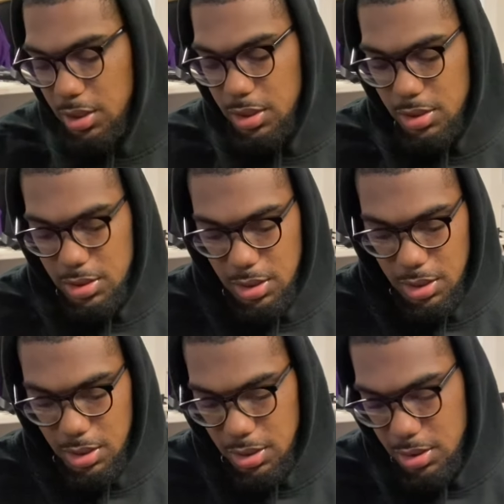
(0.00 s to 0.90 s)
It
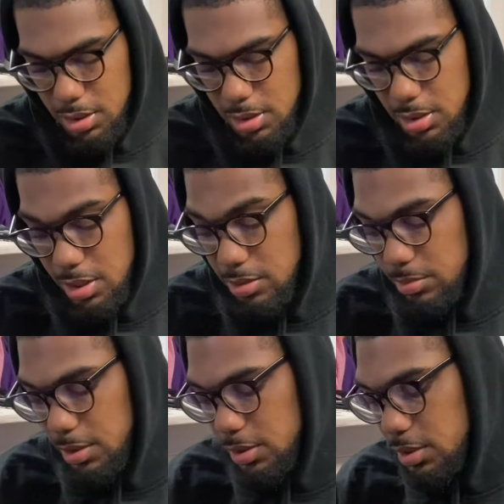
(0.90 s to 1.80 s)
says, I don't
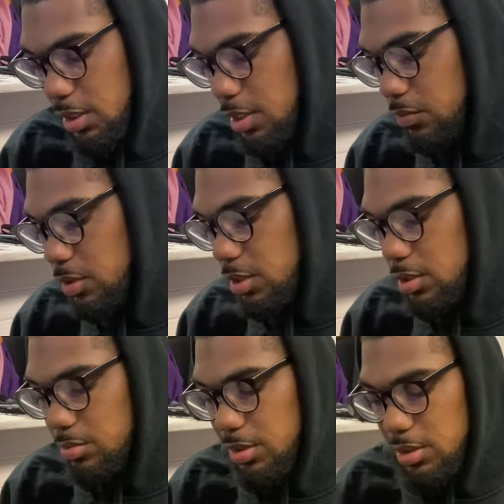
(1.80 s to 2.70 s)
know how to say that
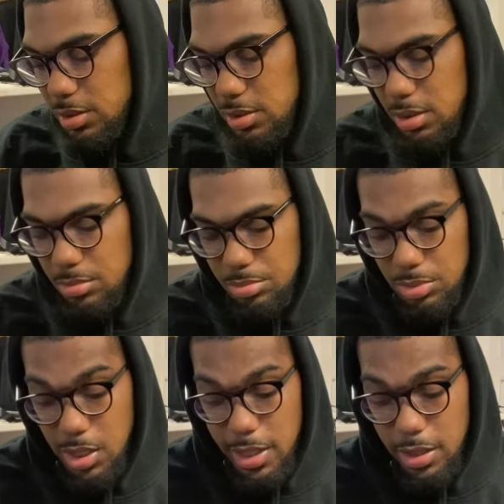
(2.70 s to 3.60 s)
word, but it's a something
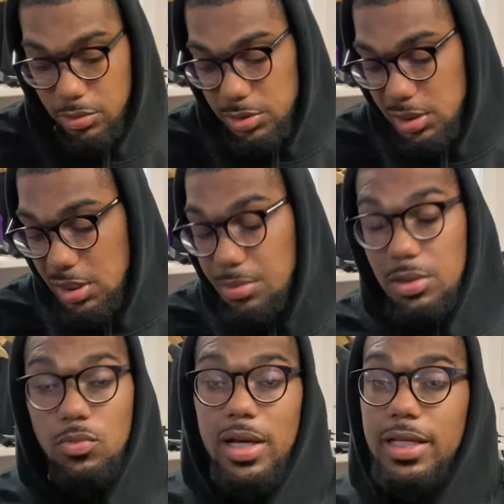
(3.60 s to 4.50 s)
brown,
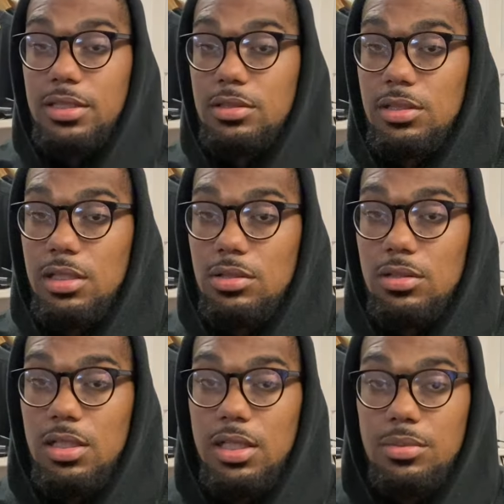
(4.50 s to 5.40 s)
something white. You're not going
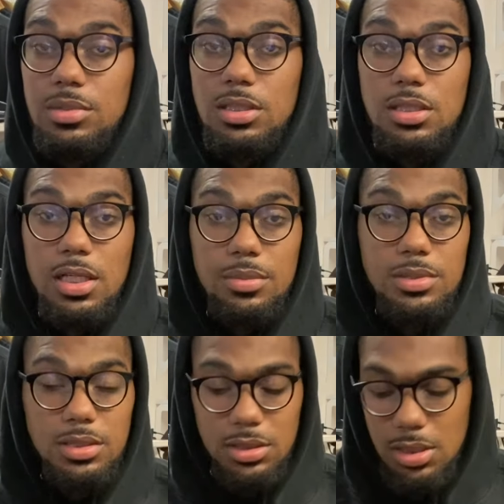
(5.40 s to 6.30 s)
to clown me in the
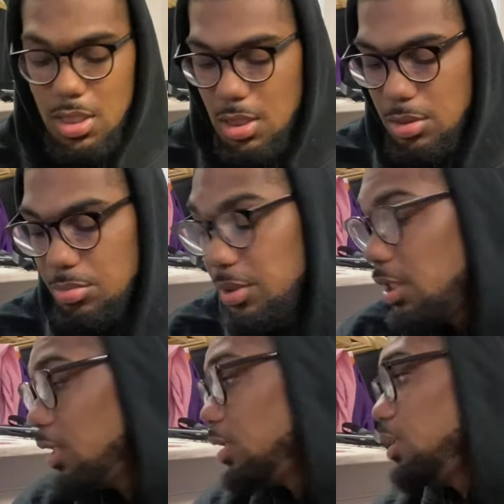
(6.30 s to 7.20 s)
comments.
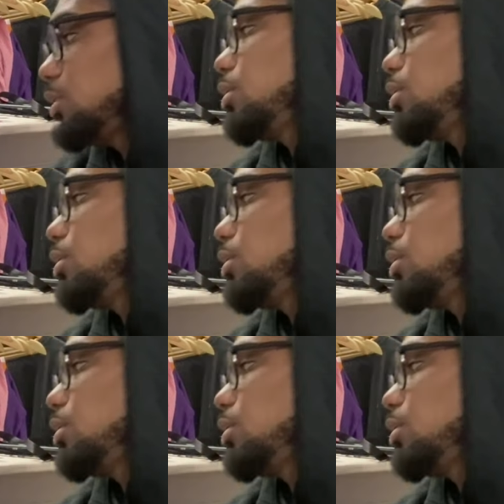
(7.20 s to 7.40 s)
But these